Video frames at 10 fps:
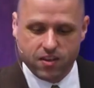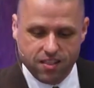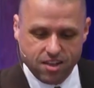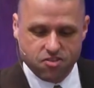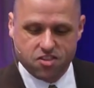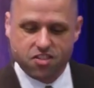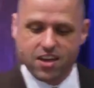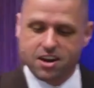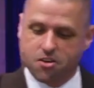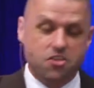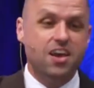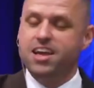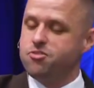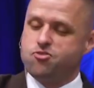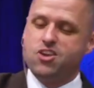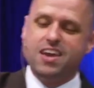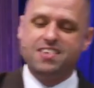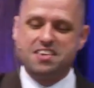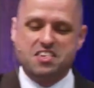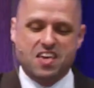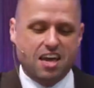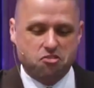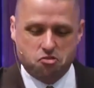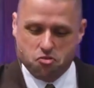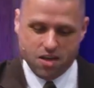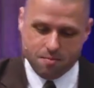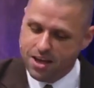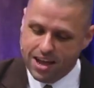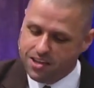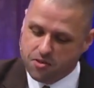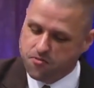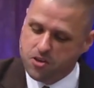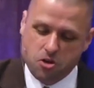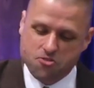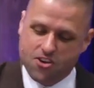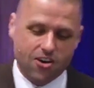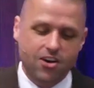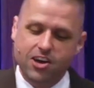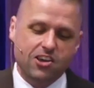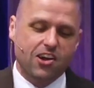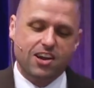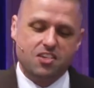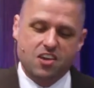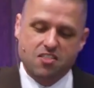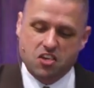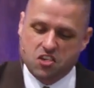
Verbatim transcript: religious leaders, and Jesus says to them, in the future, you're going to see the